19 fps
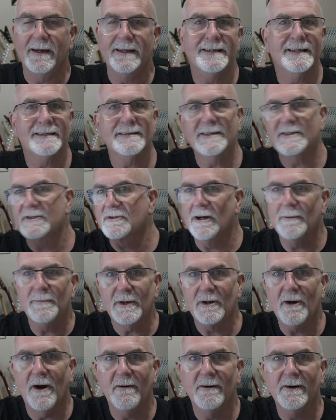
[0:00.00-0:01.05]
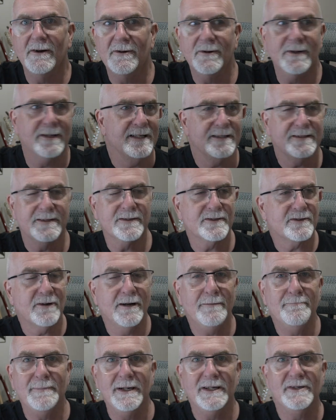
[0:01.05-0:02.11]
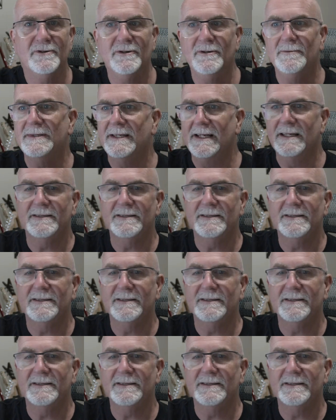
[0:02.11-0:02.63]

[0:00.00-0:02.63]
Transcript: It doesn't describe a corridor, it doesn't describe bedrooms,